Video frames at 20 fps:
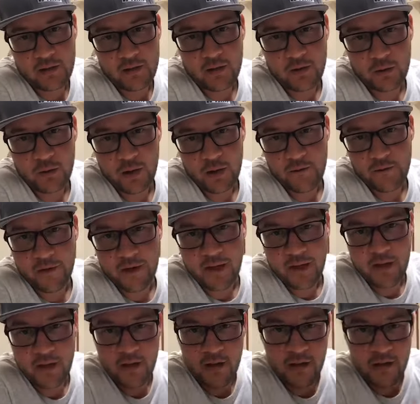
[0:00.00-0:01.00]
You
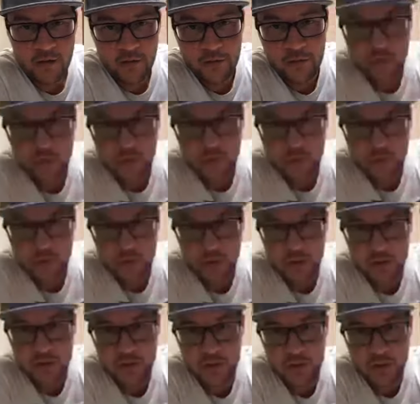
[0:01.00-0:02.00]
qualify through your home
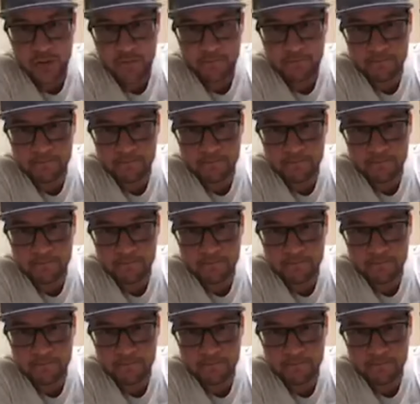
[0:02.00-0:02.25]
country.